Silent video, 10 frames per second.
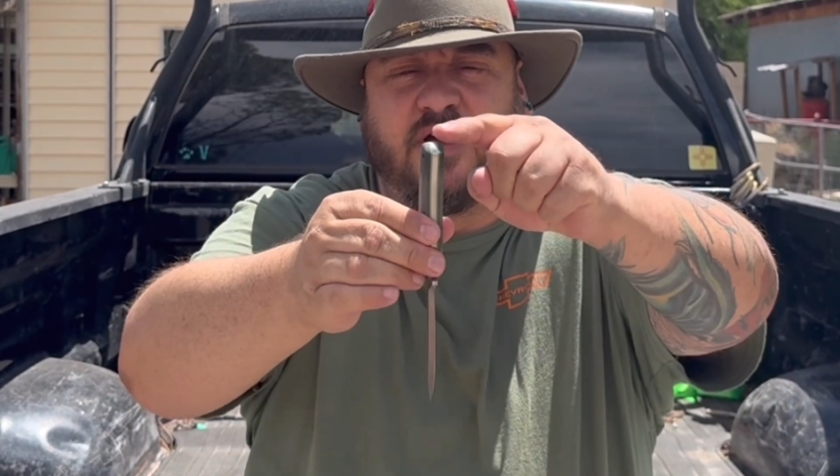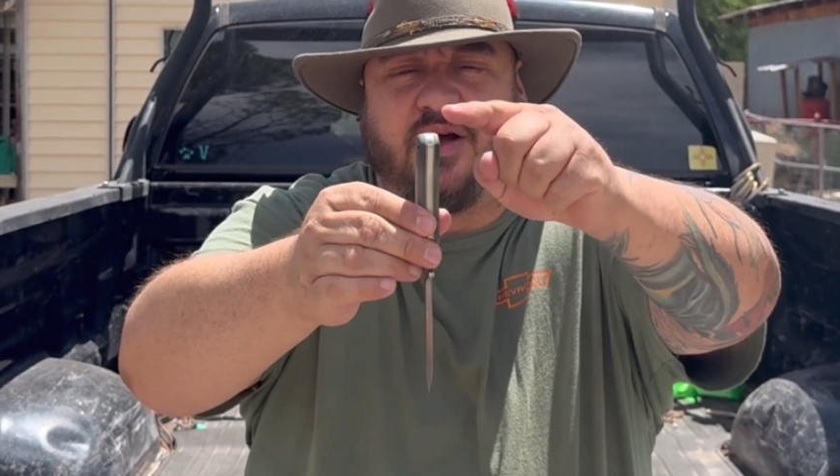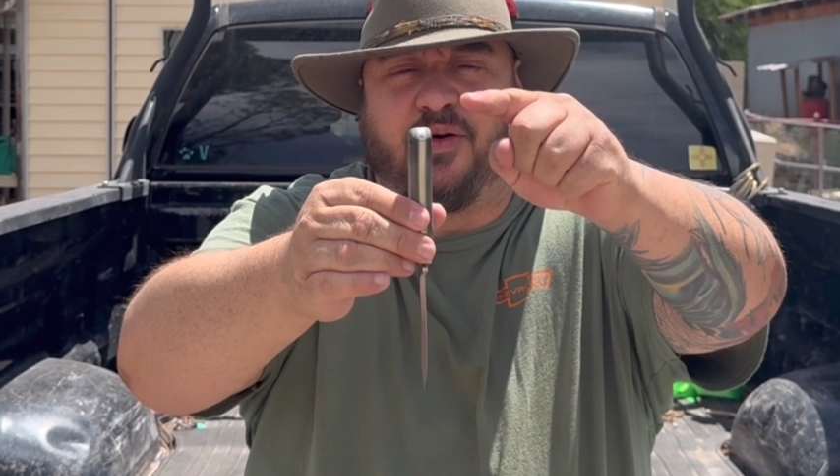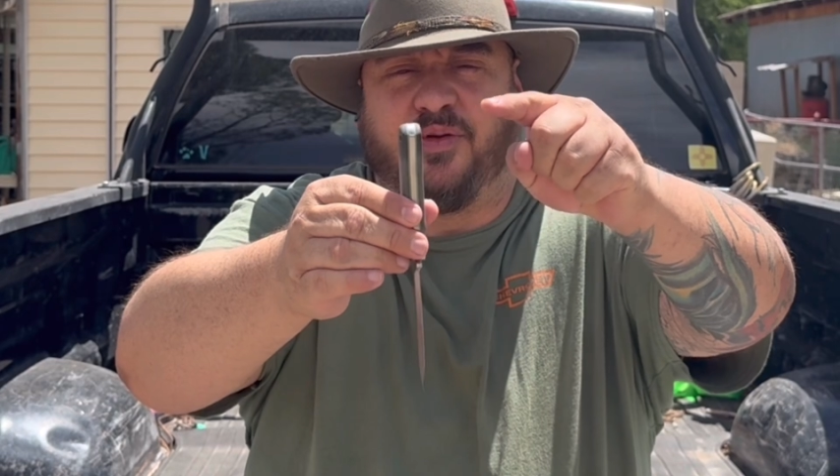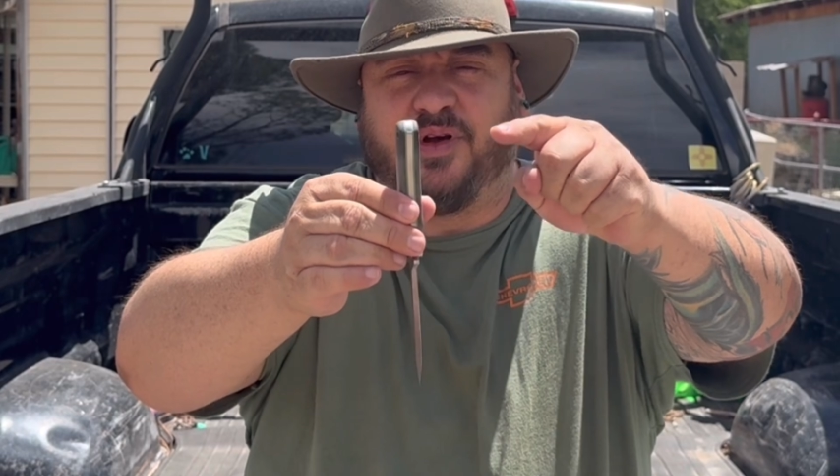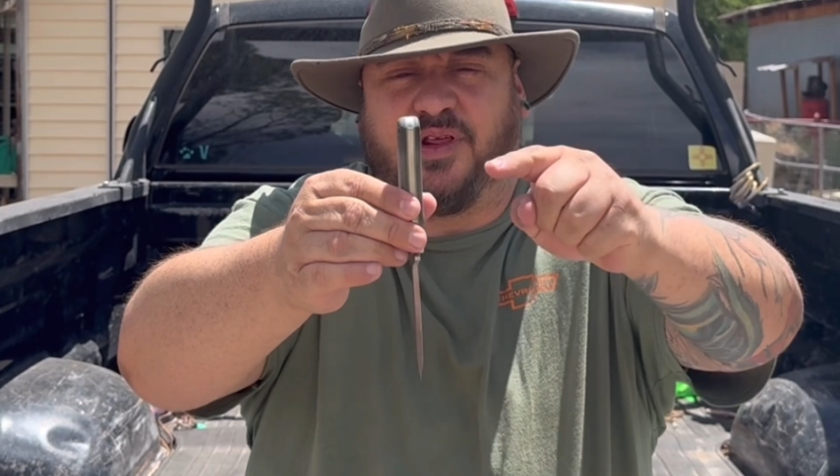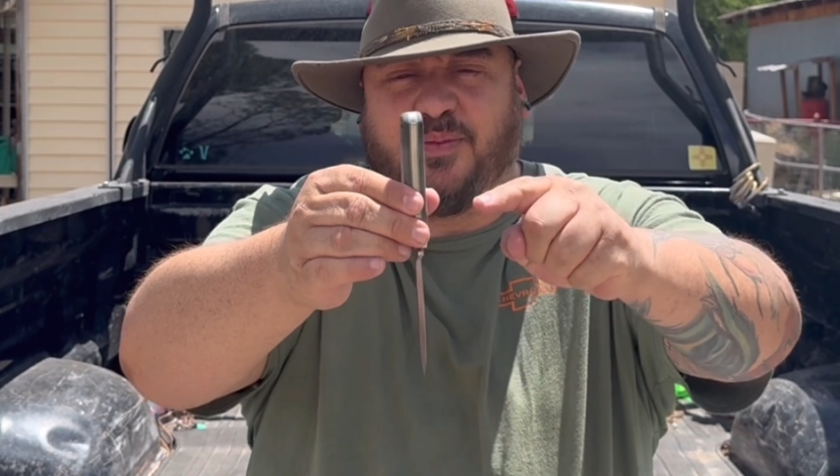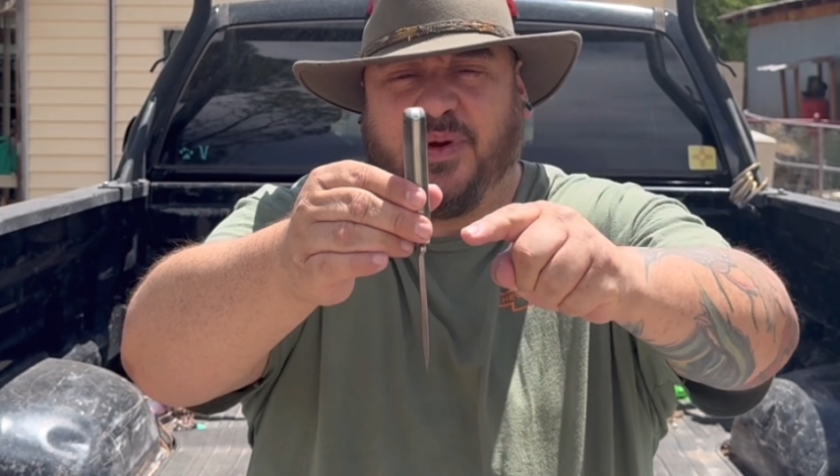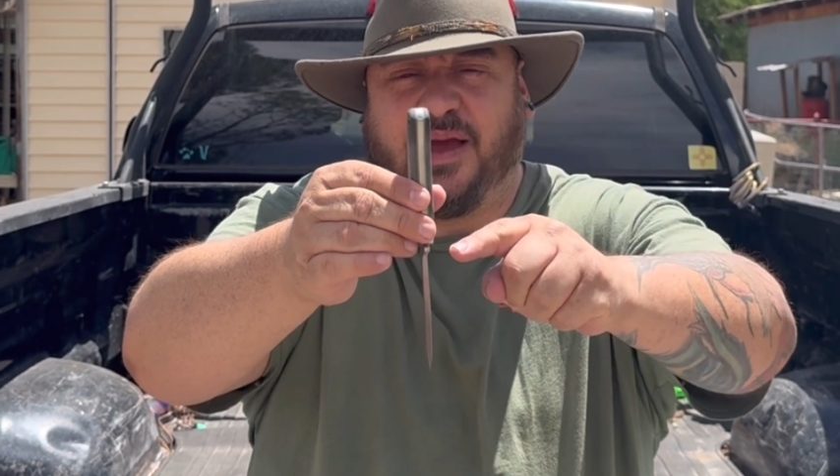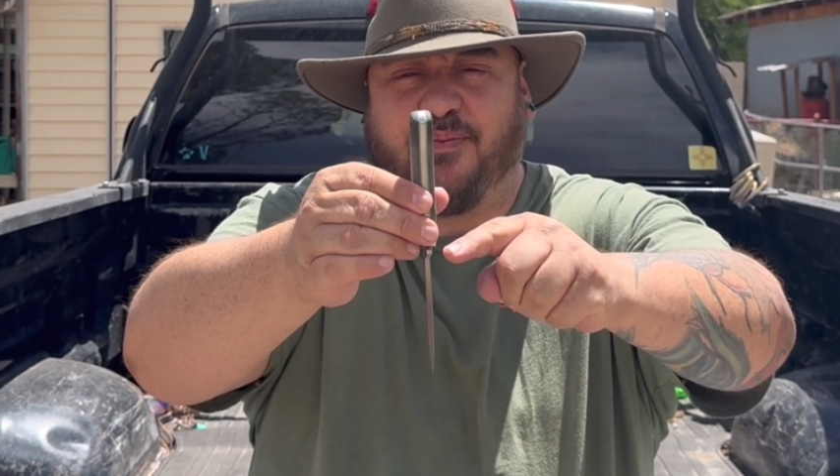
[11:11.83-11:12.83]
a really
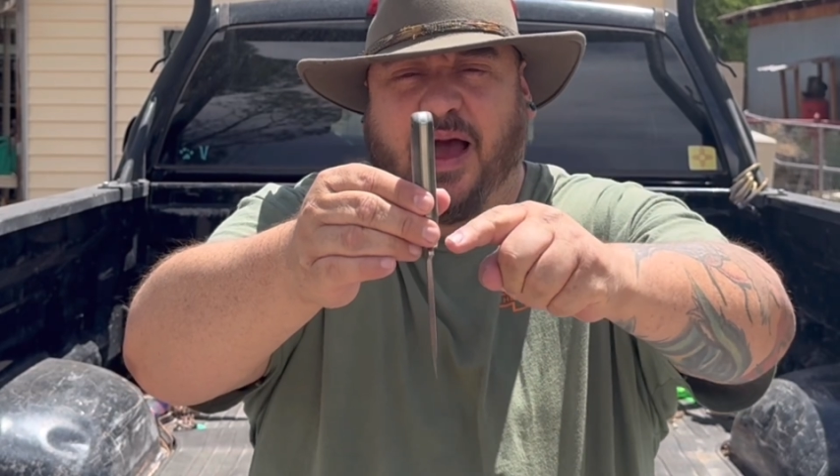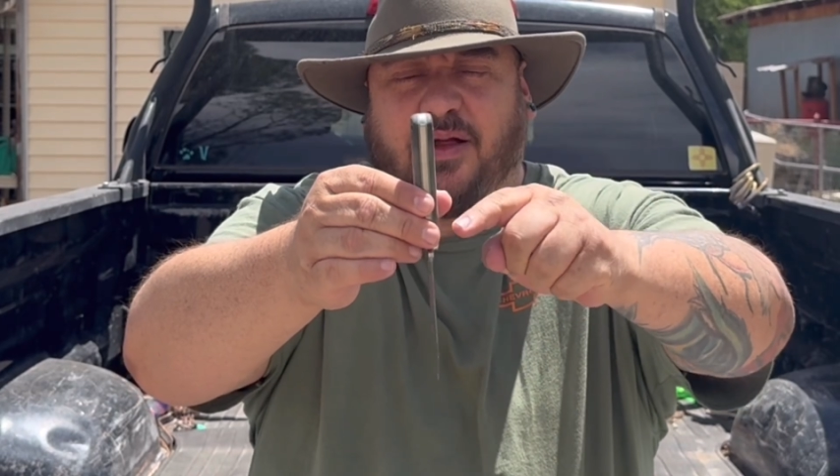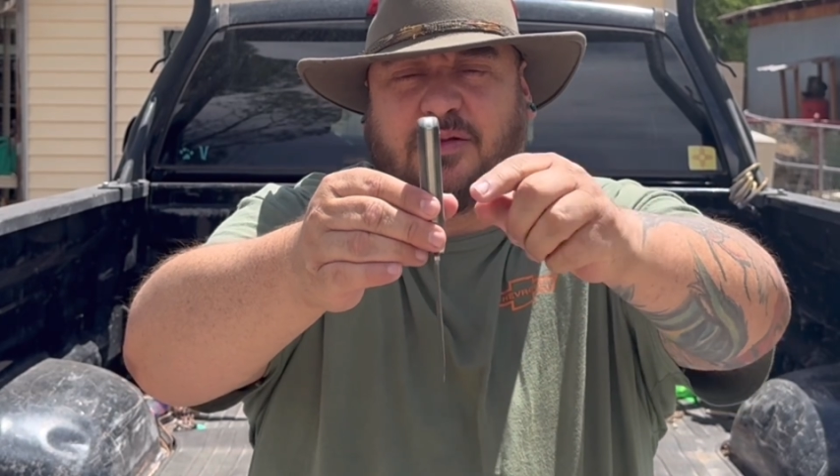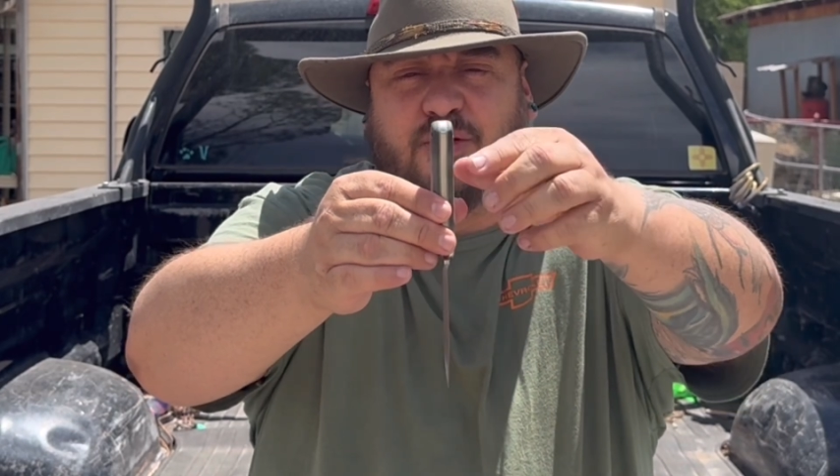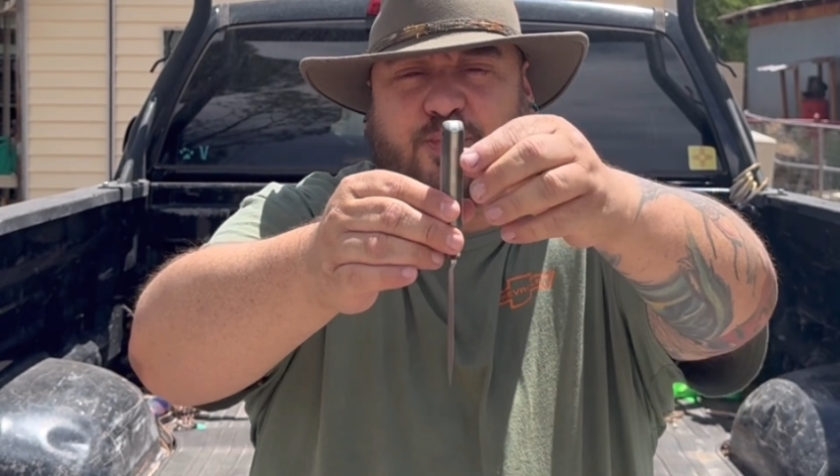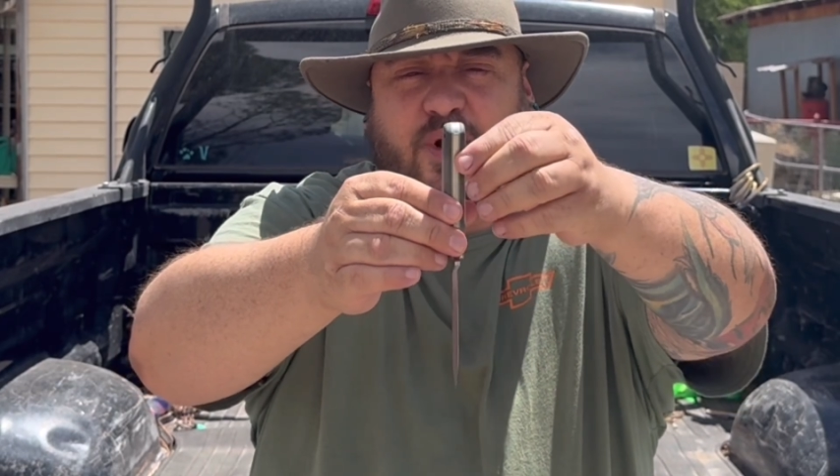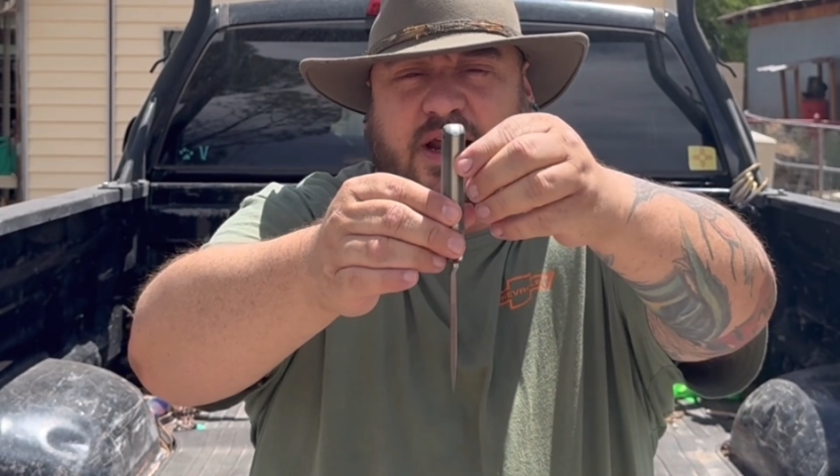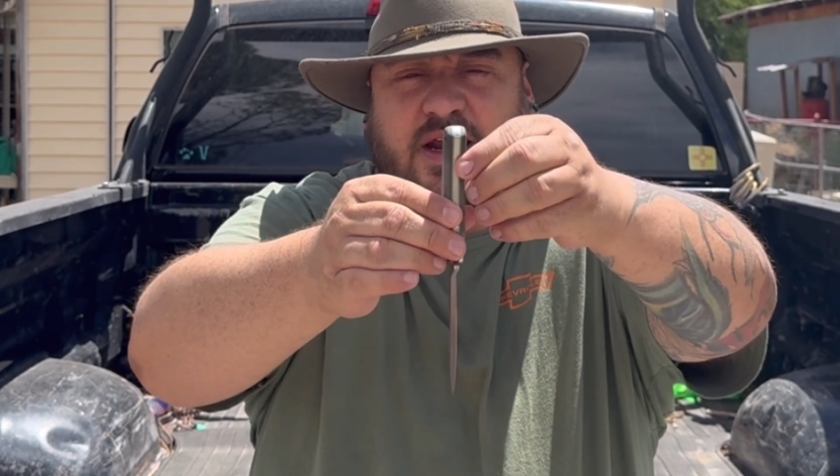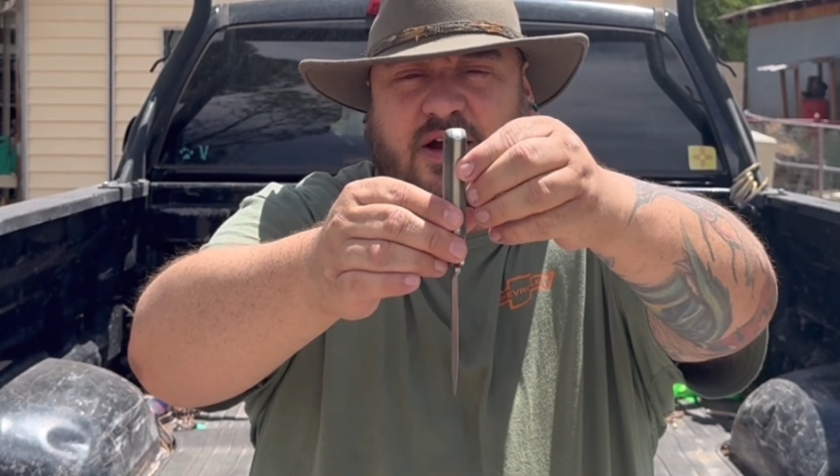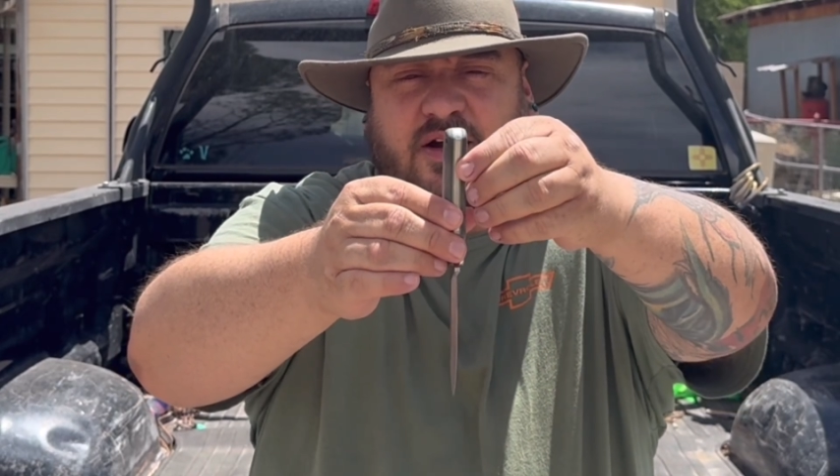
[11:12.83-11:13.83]
big bout loop right
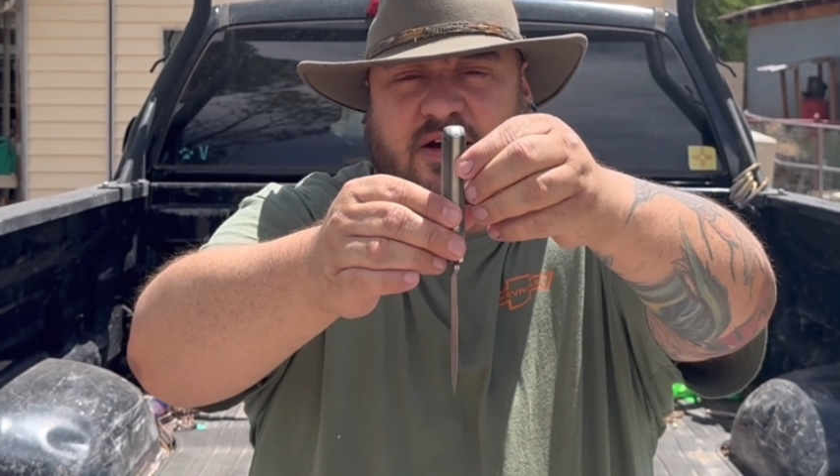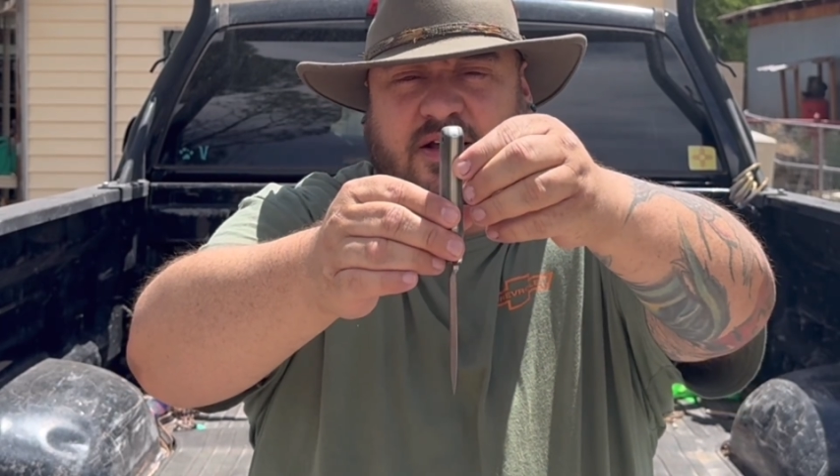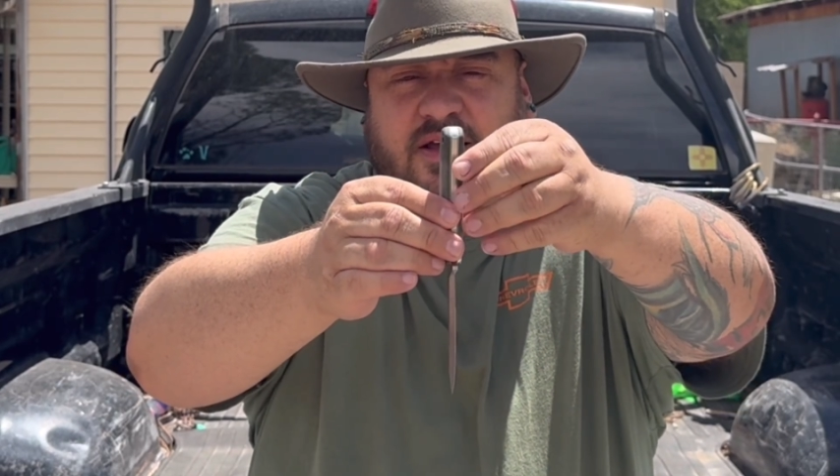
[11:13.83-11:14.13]
here,